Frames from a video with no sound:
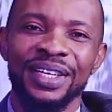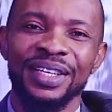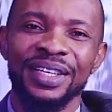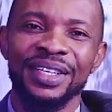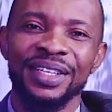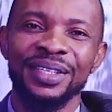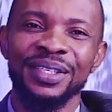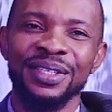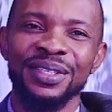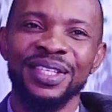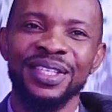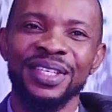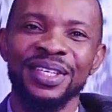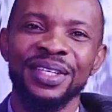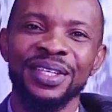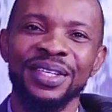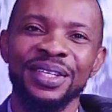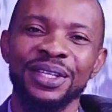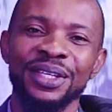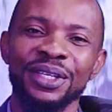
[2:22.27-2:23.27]
you
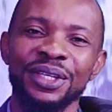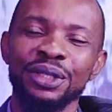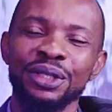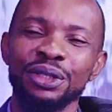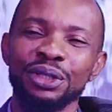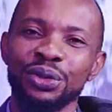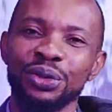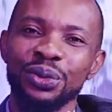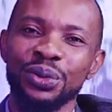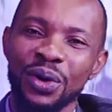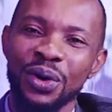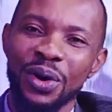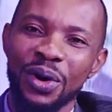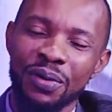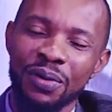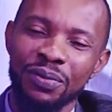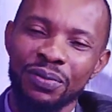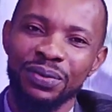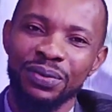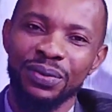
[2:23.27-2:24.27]
see the issue
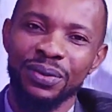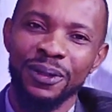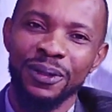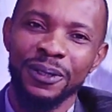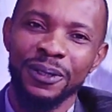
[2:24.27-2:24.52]
of